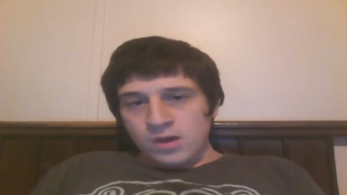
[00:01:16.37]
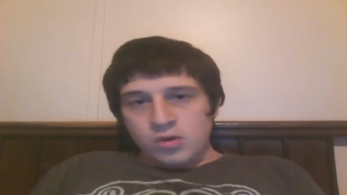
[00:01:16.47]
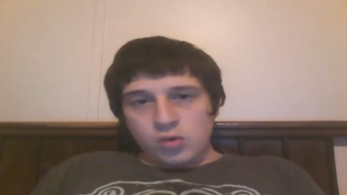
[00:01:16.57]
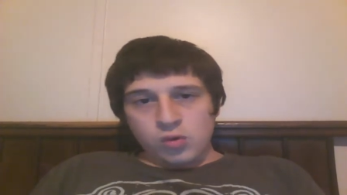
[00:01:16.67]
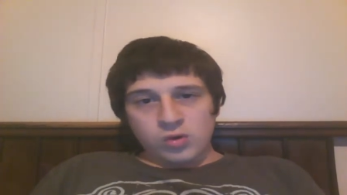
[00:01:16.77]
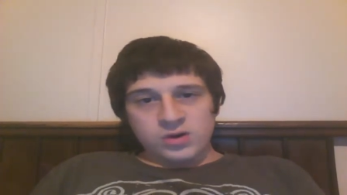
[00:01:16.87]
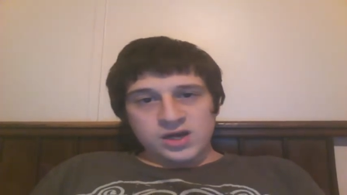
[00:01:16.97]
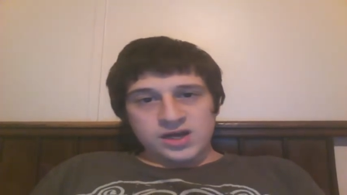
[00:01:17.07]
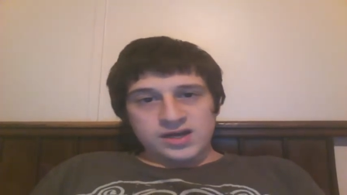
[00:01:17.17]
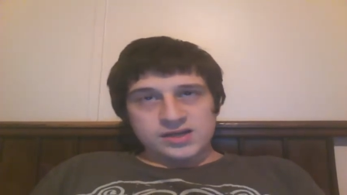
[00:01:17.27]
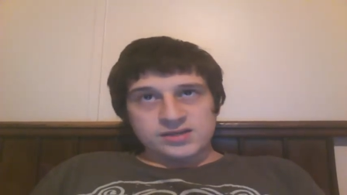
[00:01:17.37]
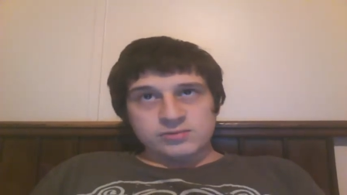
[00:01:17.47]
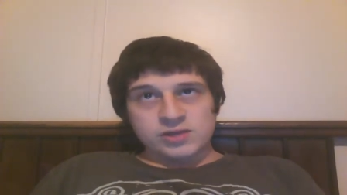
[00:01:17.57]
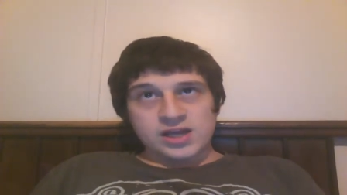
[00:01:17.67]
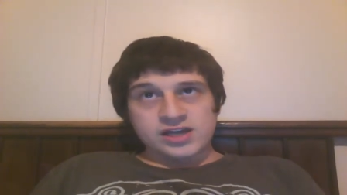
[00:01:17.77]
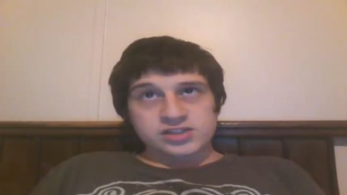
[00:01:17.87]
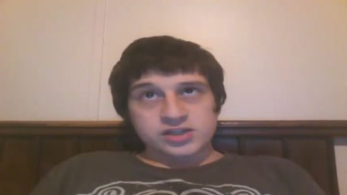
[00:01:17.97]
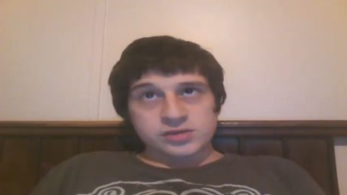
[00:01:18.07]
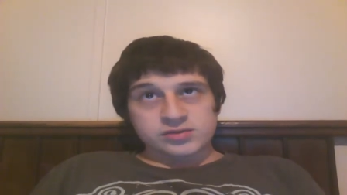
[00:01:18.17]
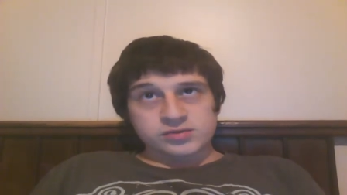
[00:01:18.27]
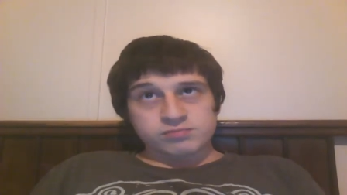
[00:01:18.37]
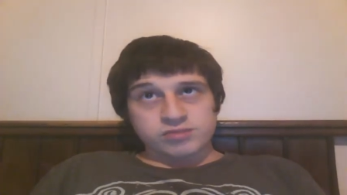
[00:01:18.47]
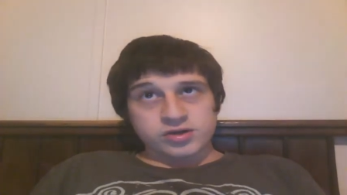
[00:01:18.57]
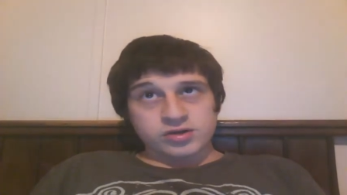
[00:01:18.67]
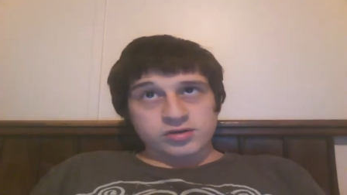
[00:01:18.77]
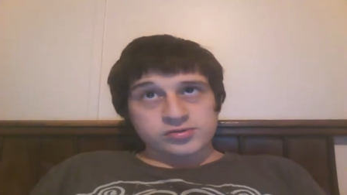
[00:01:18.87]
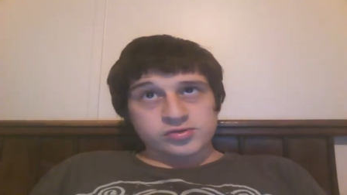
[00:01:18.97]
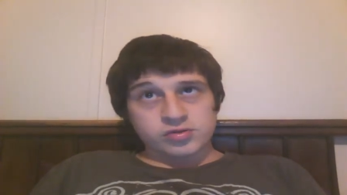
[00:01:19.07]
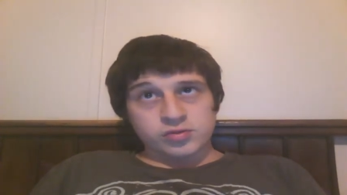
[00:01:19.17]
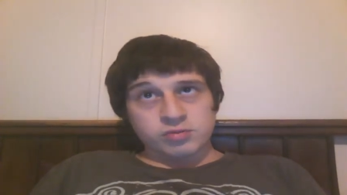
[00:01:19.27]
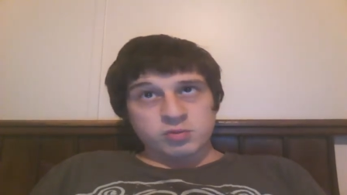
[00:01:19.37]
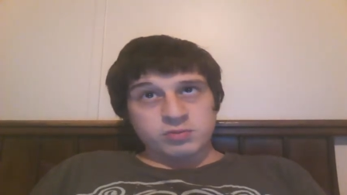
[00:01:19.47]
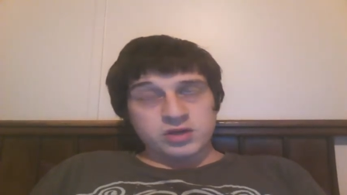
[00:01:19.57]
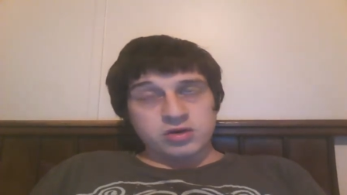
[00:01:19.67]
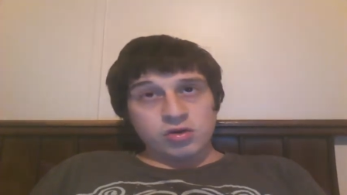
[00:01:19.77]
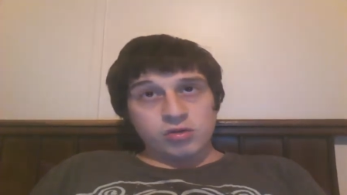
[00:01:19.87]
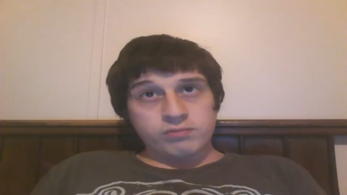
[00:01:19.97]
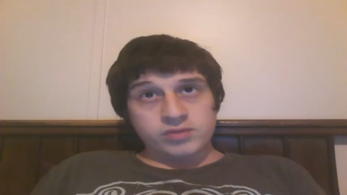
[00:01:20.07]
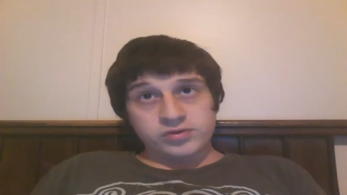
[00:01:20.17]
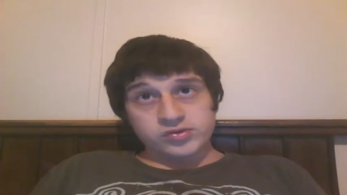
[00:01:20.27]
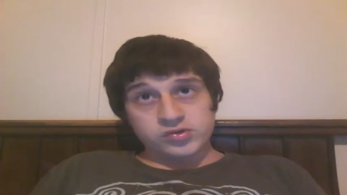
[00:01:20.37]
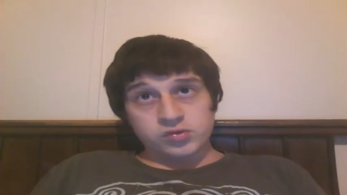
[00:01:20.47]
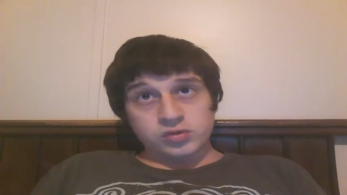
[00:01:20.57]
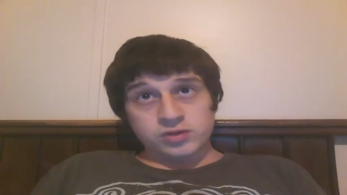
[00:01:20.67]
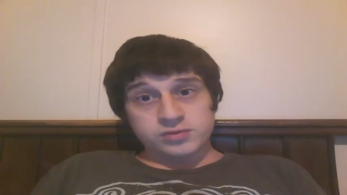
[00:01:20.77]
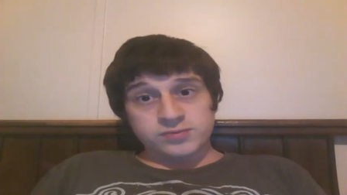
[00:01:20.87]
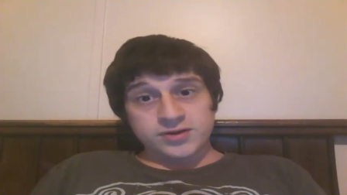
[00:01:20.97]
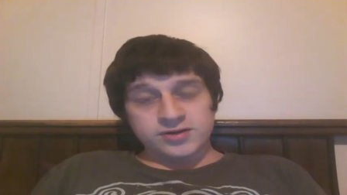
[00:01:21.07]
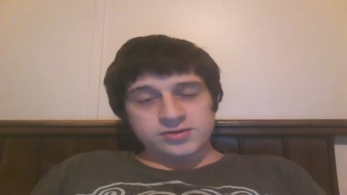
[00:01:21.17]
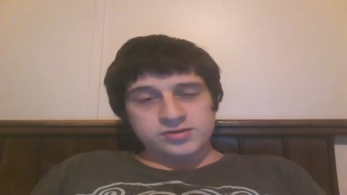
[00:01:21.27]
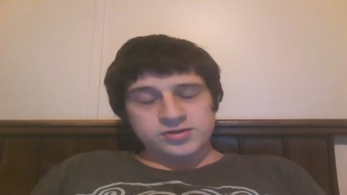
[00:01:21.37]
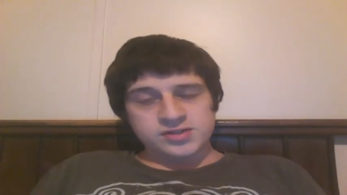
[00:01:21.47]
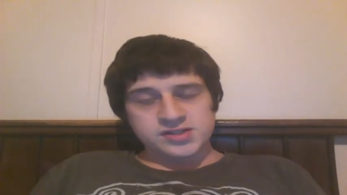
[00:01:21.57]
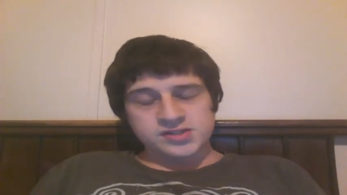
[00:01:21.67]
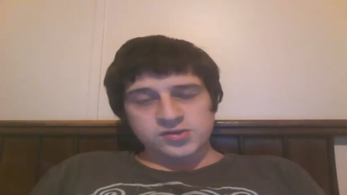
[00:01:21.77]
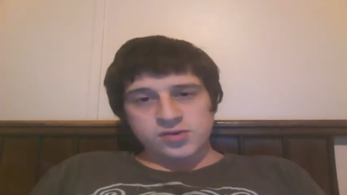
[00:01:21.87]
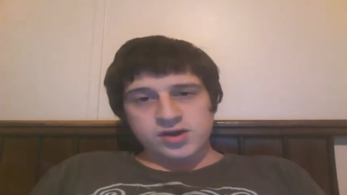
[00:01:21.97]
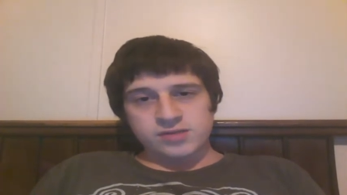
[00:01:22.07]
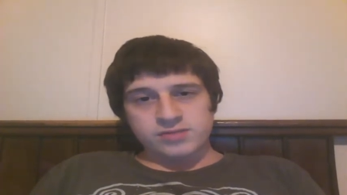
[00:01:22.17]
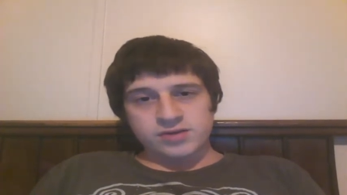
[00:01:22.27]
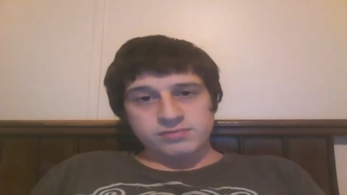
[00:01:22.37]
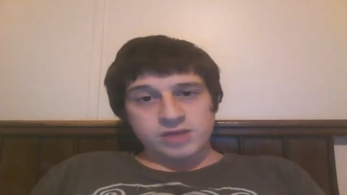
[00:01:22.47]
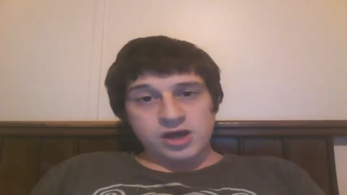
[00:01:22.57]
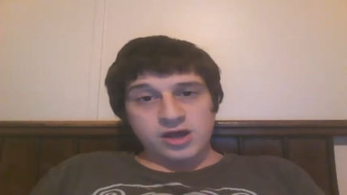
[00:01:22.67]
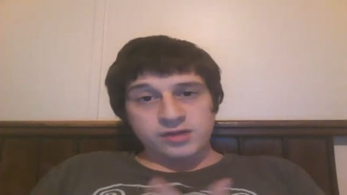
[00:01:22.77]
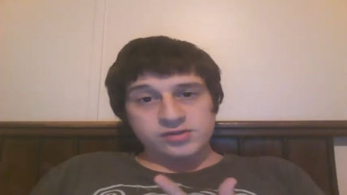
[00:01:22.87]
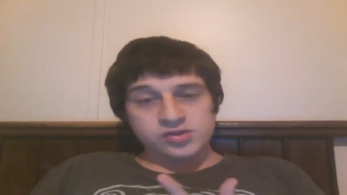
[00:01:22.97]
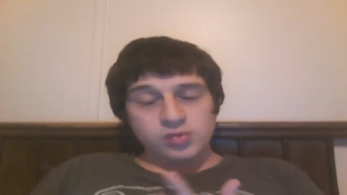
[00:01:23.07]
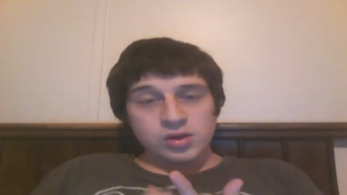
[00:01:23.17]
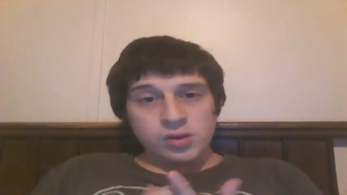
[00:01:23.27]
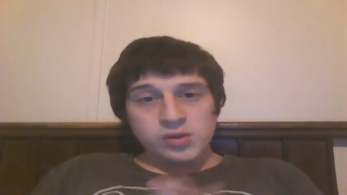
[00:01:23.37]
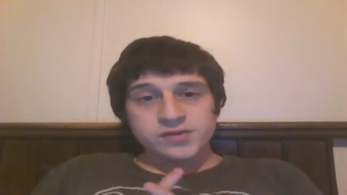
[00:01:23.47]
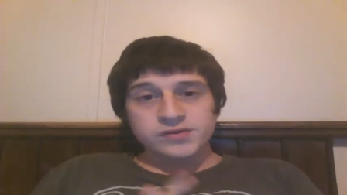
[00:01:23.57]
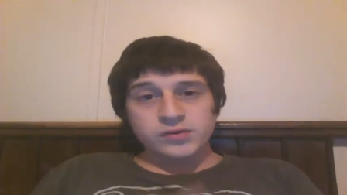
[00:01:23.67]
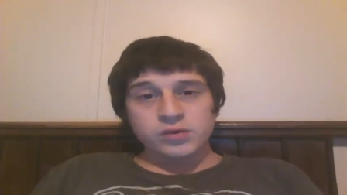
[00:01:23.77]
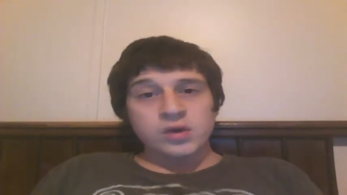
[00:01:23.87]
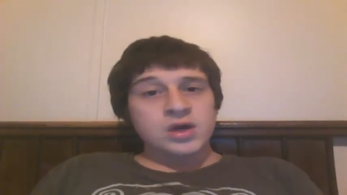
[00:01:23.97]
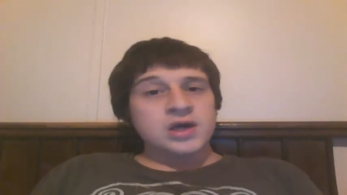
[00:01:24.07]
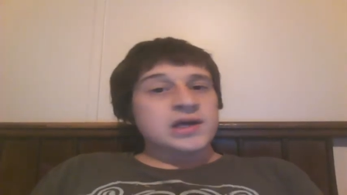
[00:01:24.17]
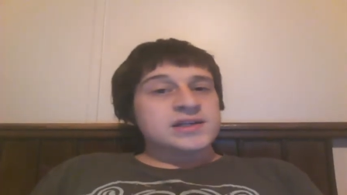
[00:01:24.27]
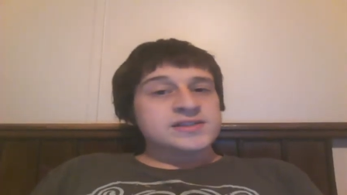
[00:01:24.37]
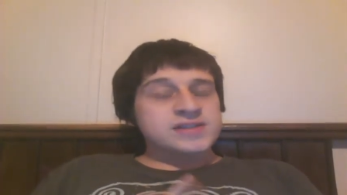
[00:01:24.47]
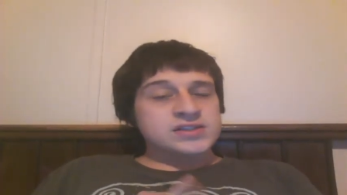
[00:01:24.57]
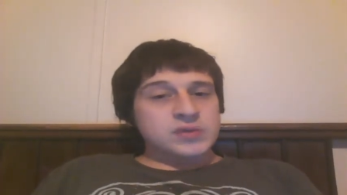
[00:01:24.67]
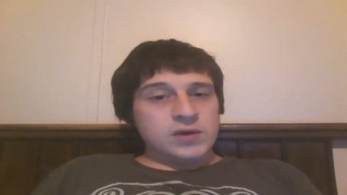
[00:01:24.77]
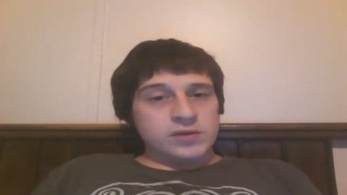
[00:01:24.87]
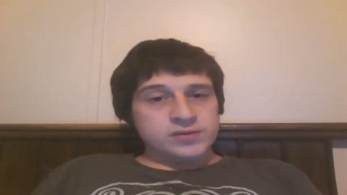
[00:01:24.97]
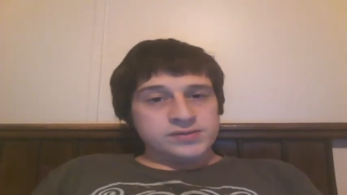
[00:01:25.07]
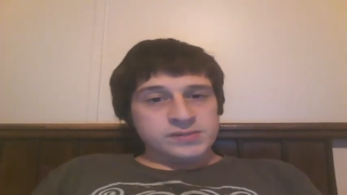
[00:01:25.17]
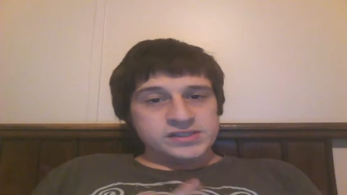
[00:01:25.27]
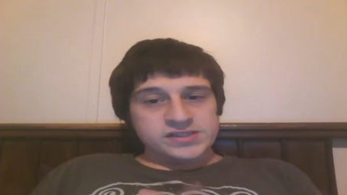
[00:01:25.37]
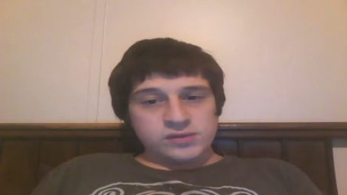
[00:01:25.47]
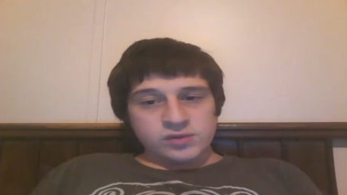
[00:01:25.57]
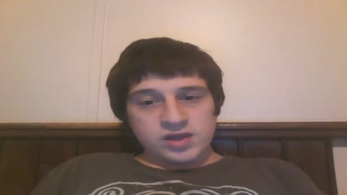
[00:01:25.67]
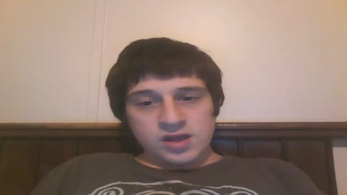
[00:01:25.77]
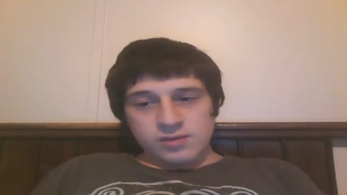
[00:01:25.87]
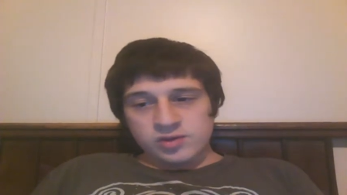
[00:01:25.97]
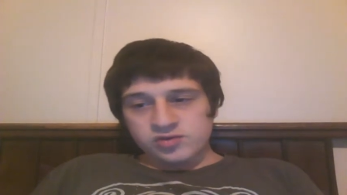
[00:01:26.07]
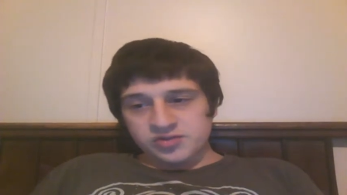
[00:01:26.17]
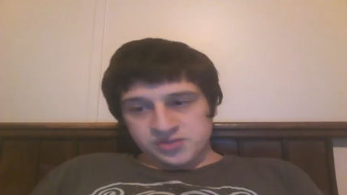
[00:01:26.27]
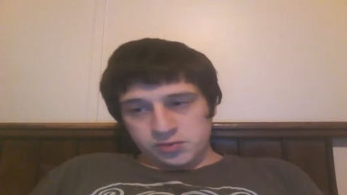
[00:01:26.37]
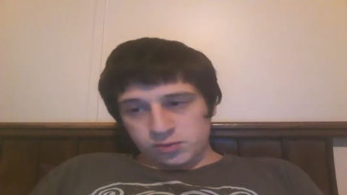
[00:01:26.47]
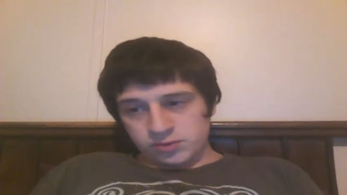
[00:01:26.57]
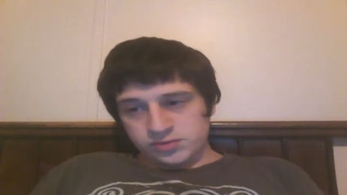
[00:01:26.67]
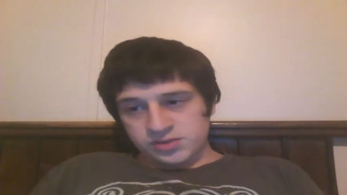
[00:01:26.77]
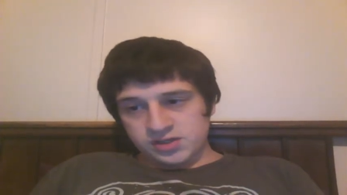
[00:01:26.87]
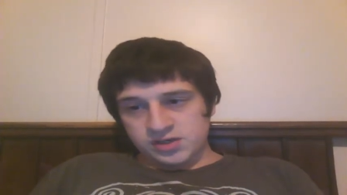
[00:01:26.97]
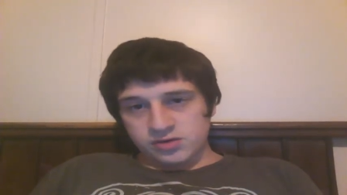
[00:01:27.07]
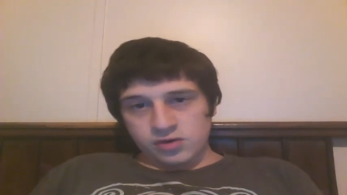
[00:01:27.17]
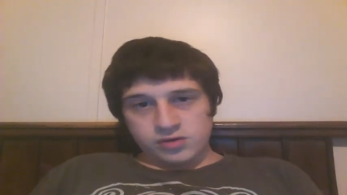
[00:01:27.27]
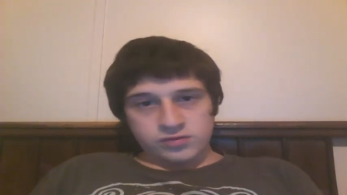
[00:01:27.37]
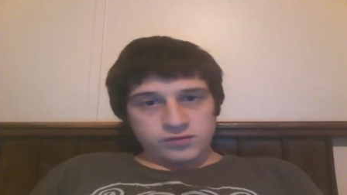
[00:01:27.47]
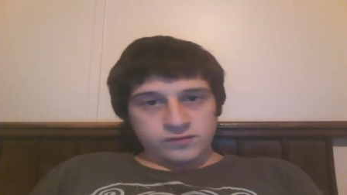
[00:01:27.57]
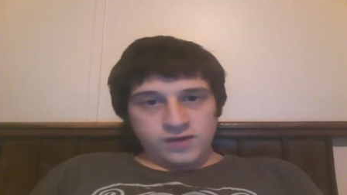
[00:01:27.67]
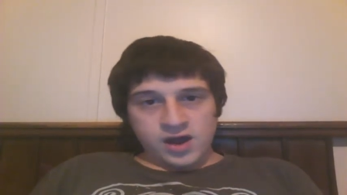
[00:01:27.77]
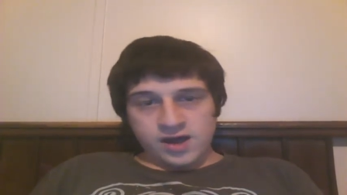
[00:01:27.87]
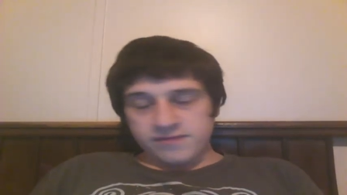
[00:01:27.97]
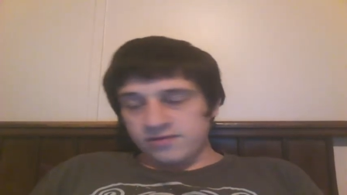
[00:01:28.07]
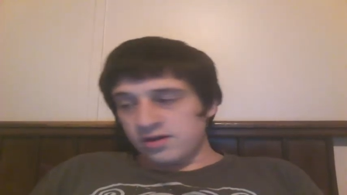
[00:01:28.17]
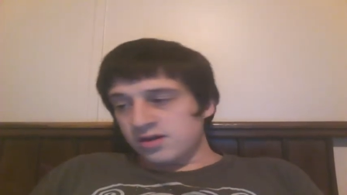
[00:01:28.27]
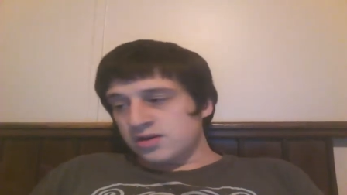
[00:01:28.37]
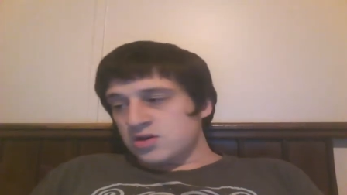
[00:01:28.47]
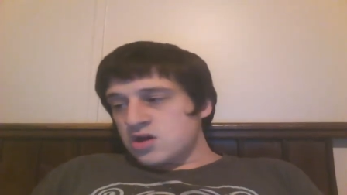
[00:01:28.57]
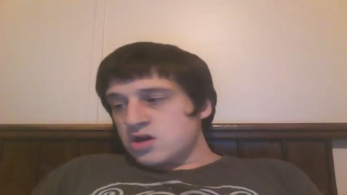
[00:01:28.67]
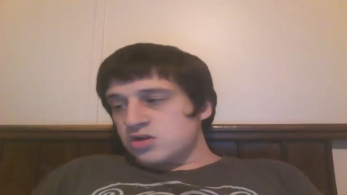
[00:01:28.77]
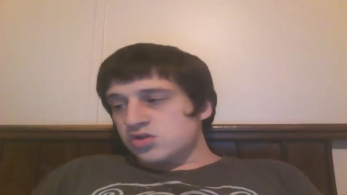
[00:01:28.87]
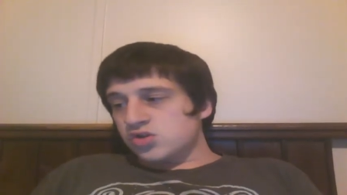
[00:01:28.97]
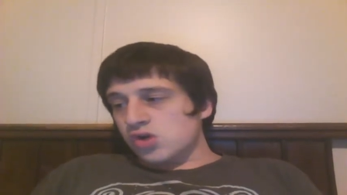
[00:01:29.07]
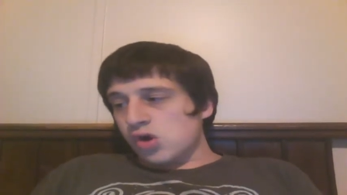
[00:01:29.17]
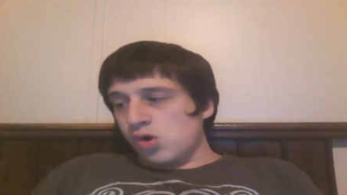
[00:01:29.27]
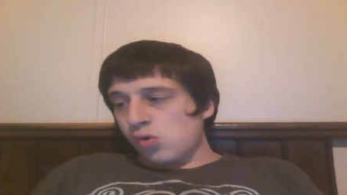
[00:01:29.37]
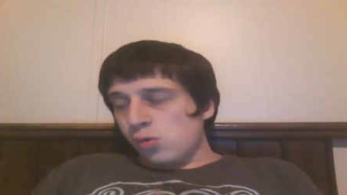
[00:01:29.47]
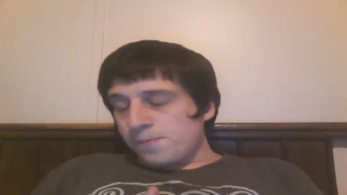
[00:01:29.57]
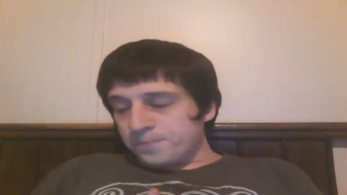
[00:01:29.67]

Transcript: Or, uh, well, actually, I was pretty closer to what would be called middle school. I was probably closer to sixth grade. But uh, the school I went to, sixth grade was mixed in with the elementary schoolers, kindergarten through five. So